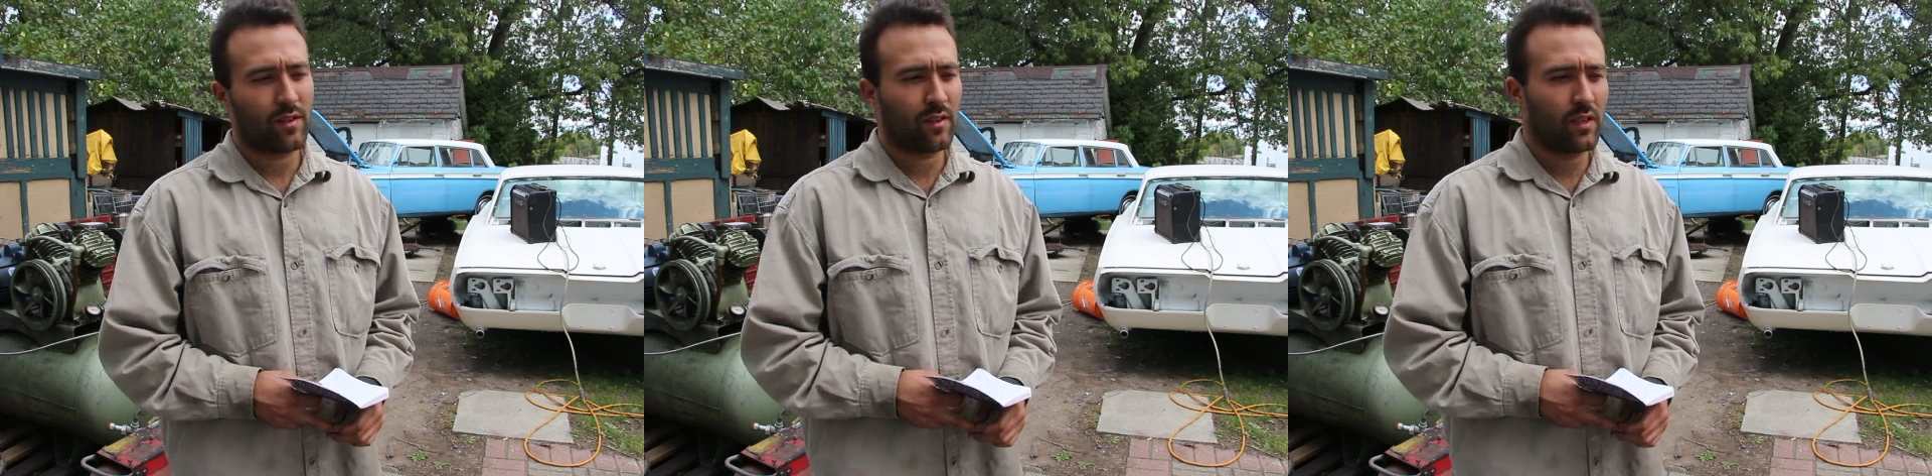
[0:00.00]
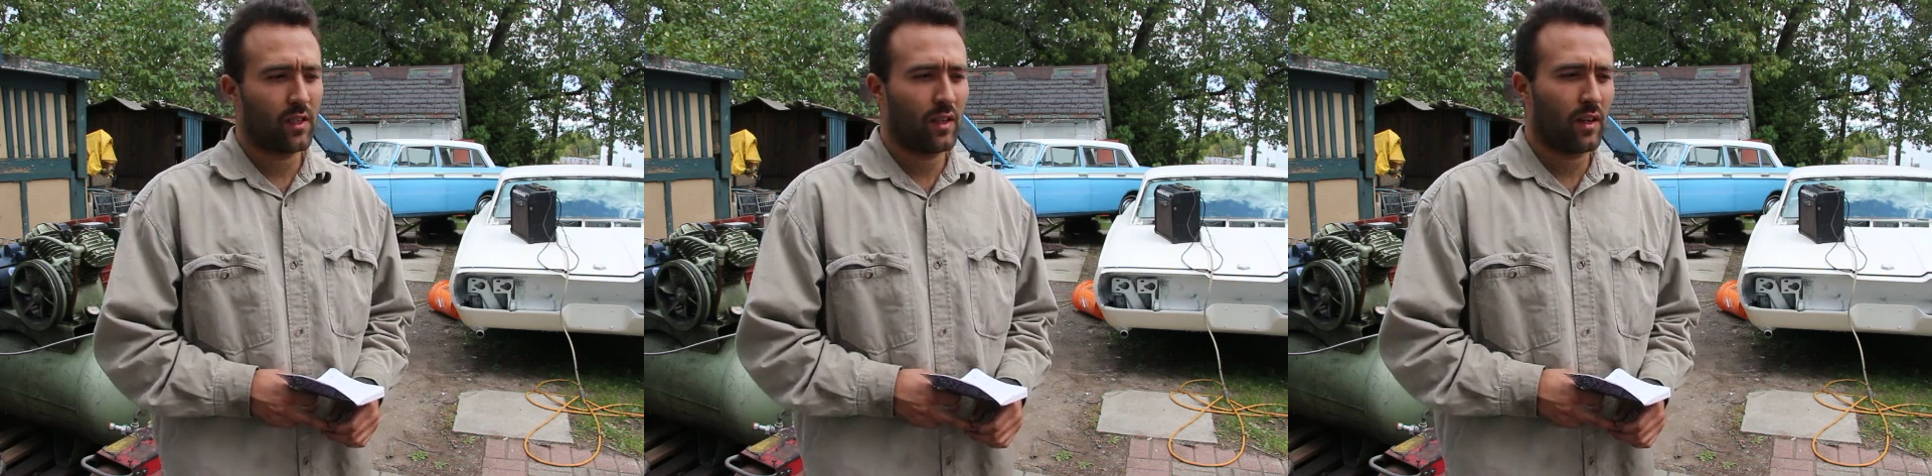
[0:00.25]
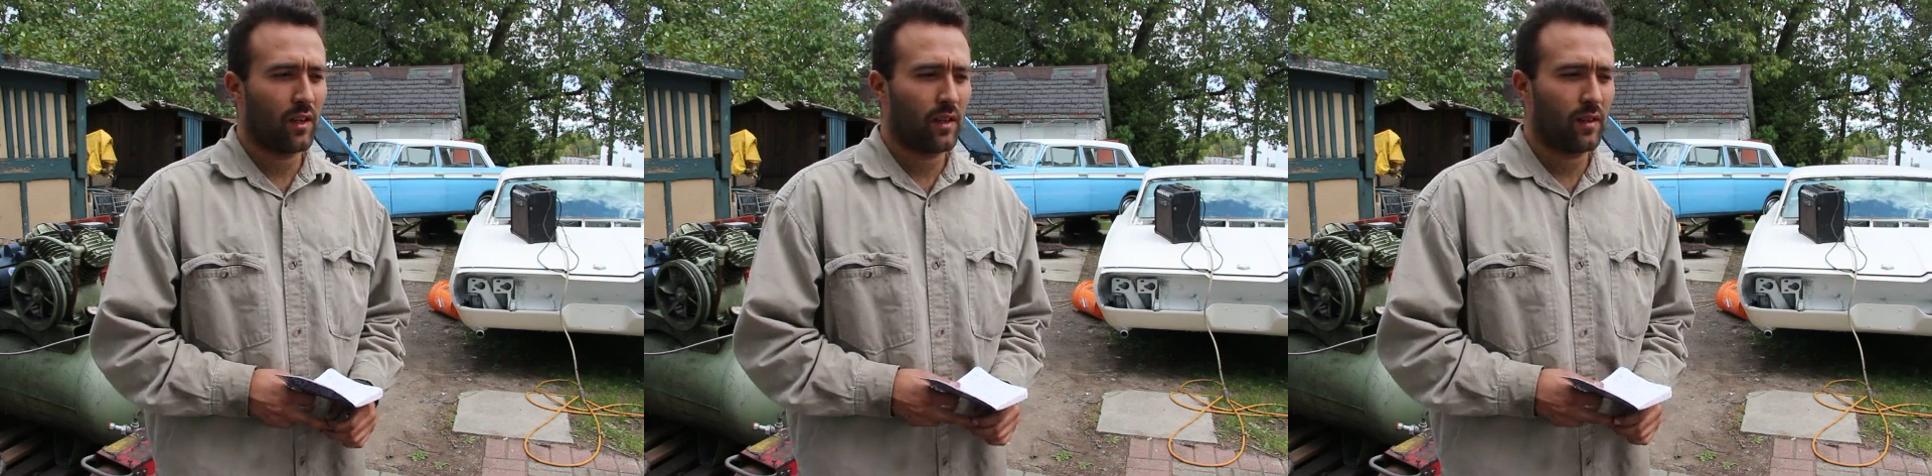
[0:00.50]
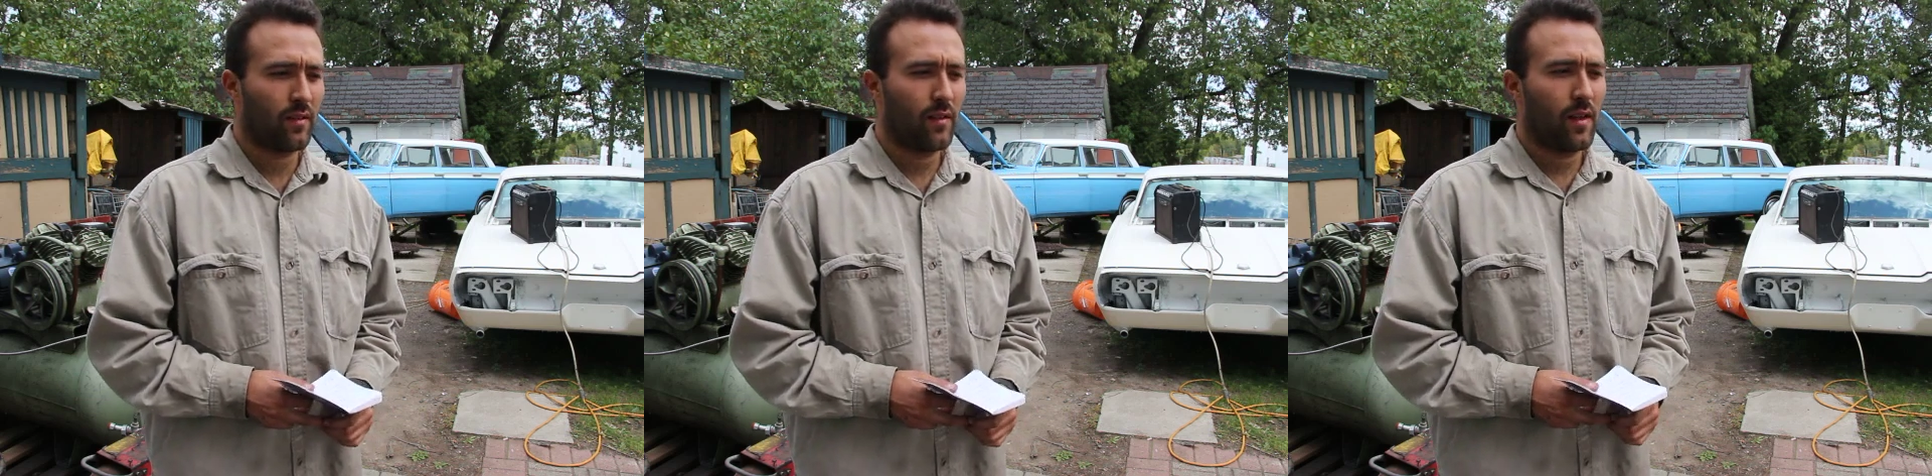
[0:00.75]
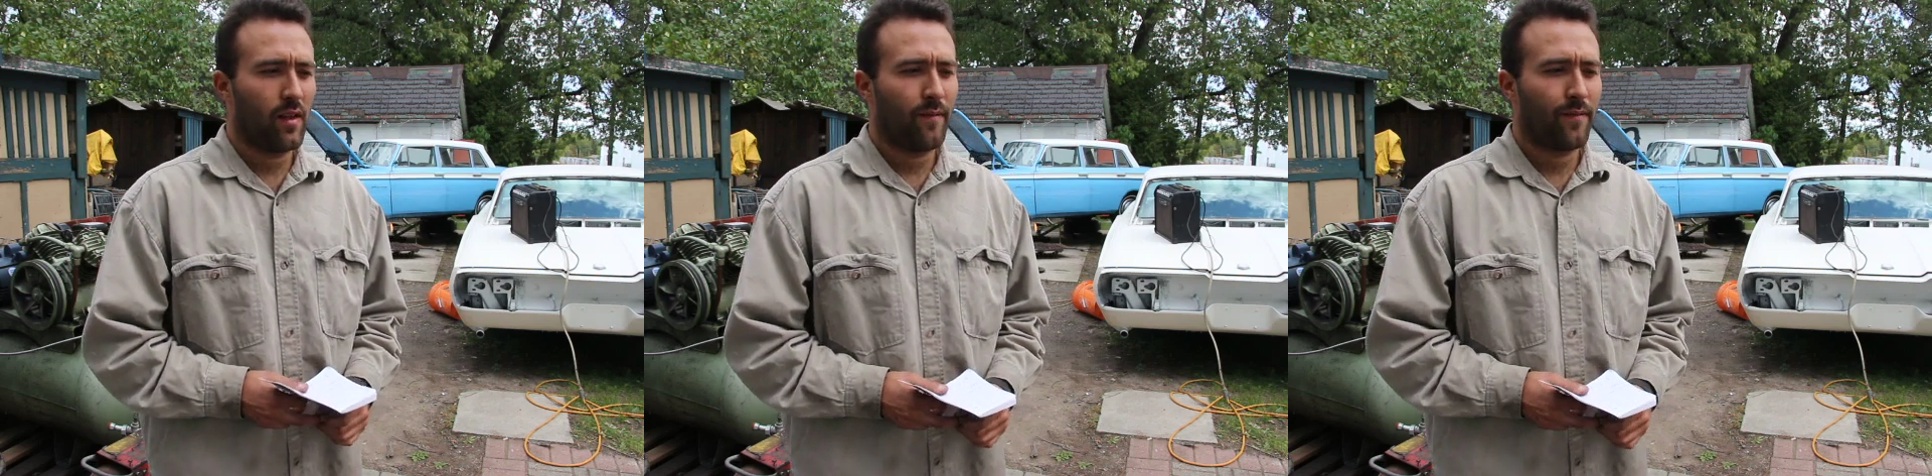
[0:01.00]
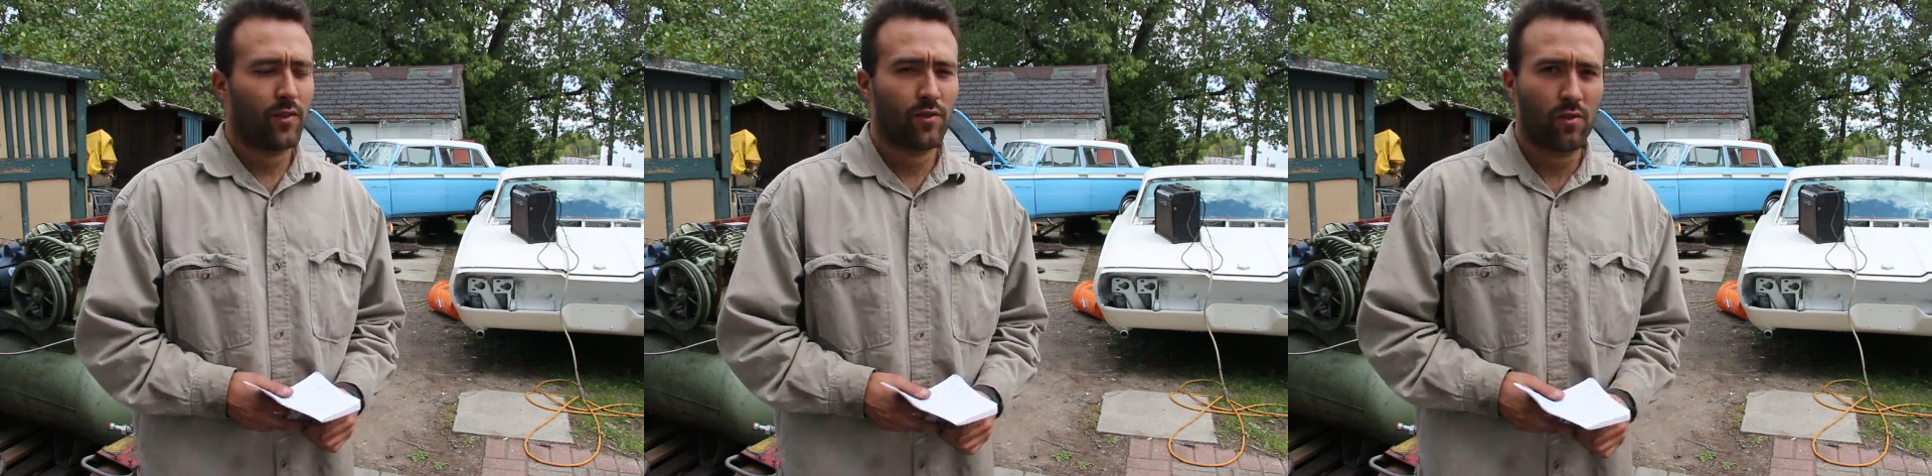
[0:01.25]
you need
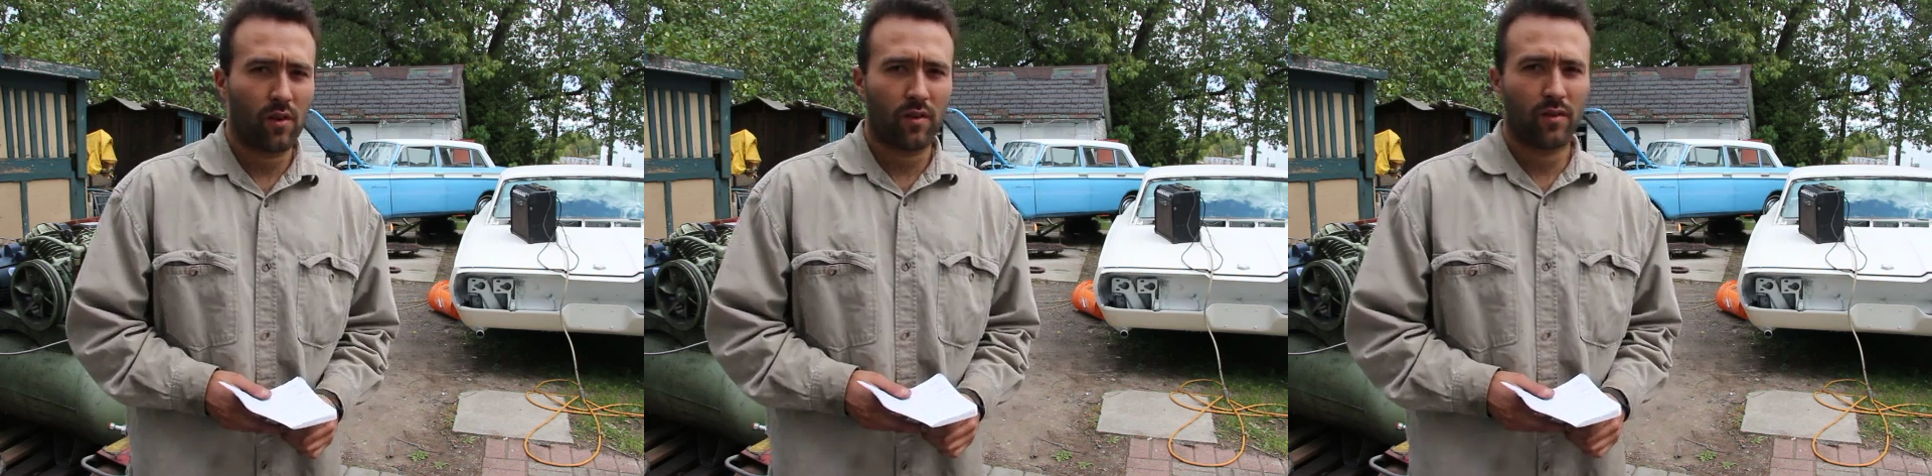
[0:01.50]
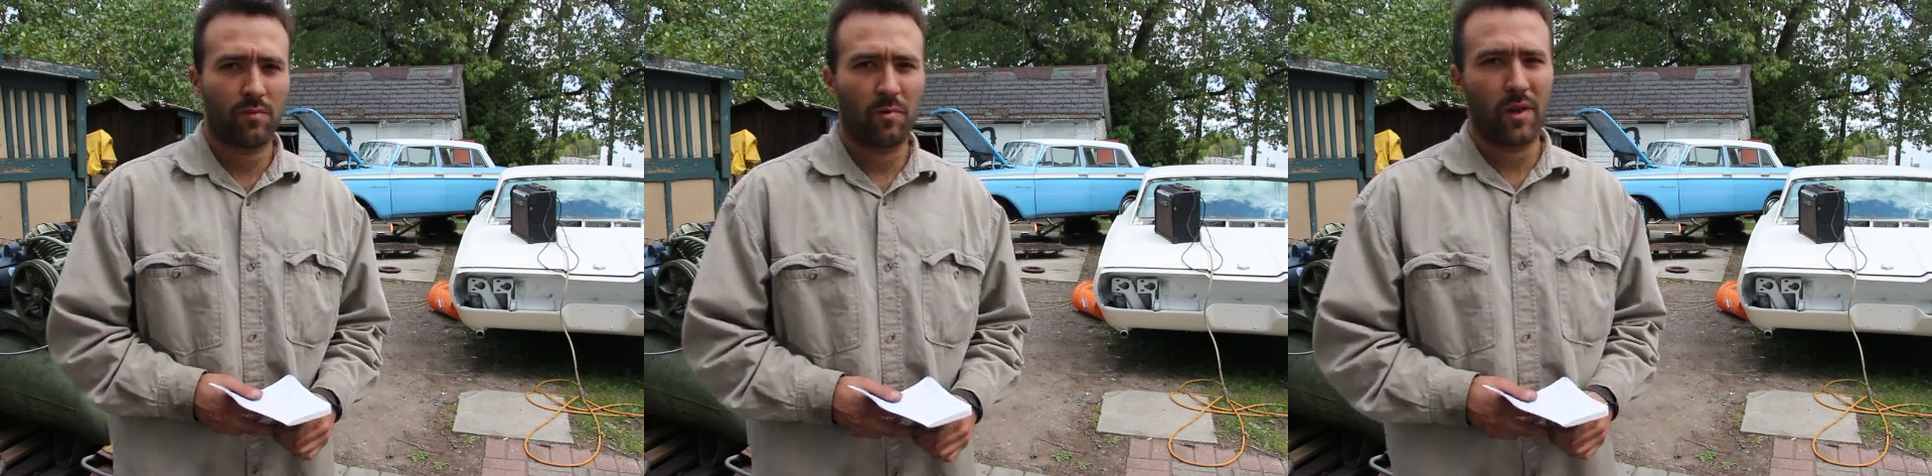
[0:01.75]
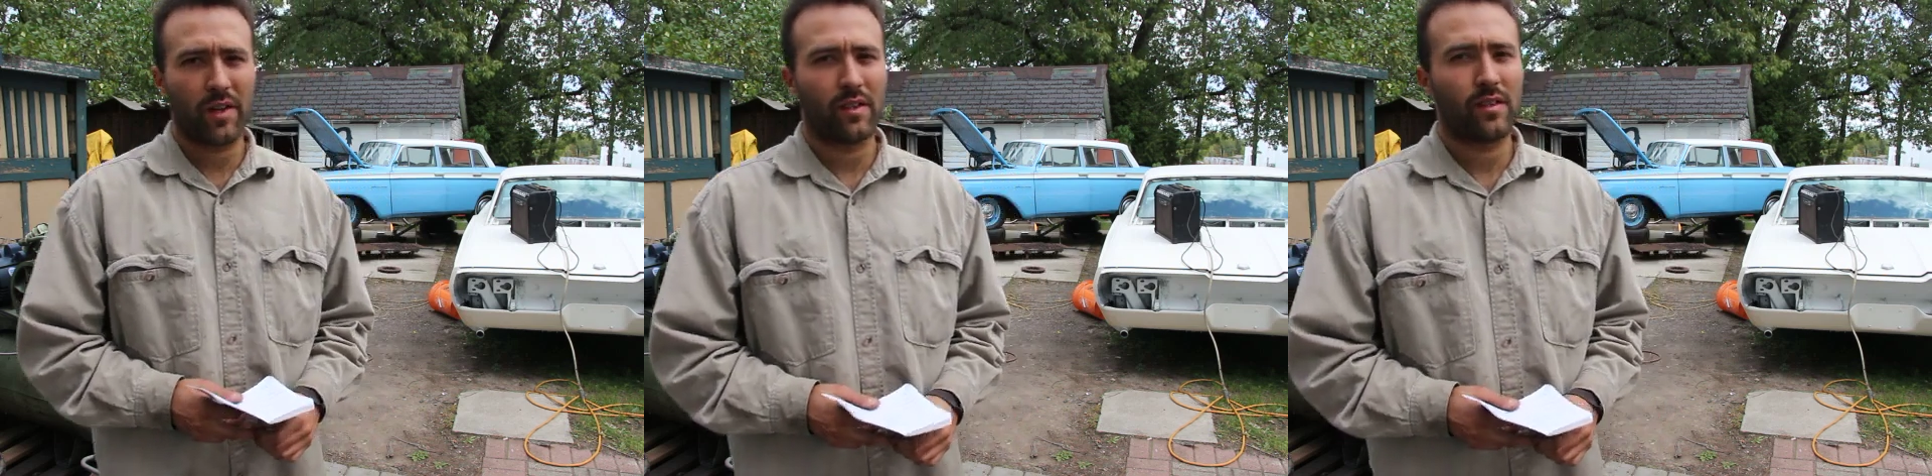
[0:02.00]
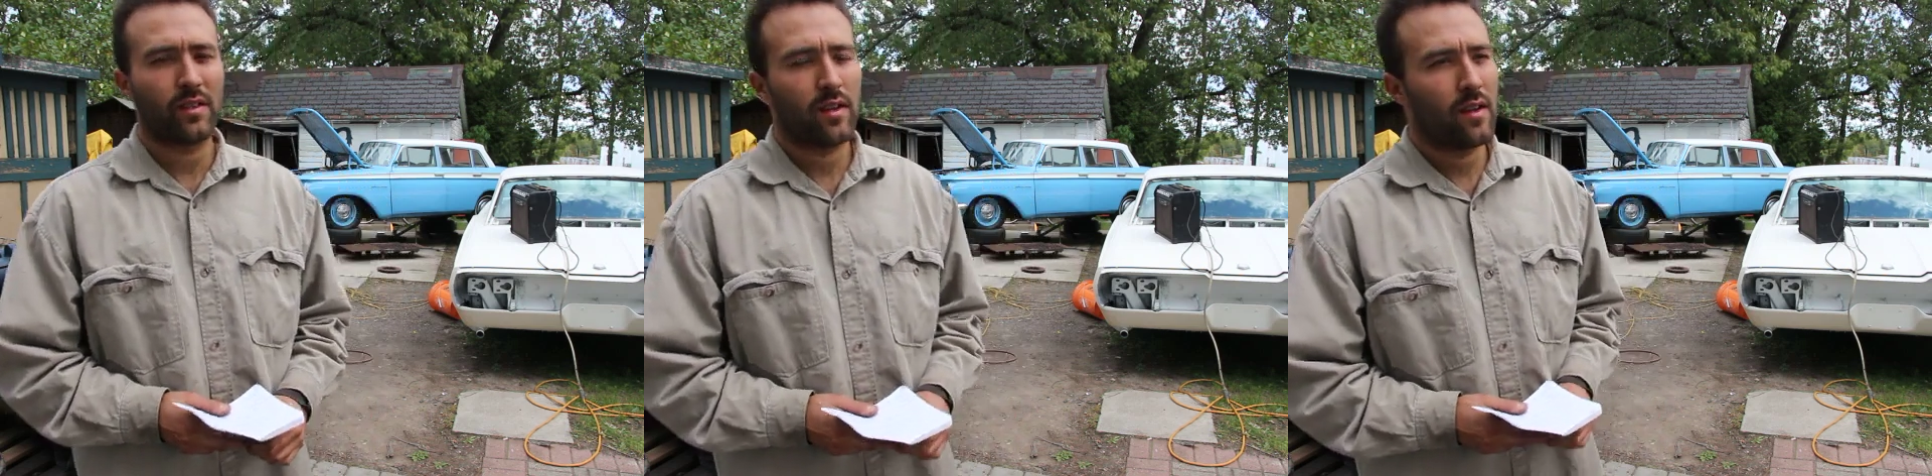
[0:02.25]
stronger springs.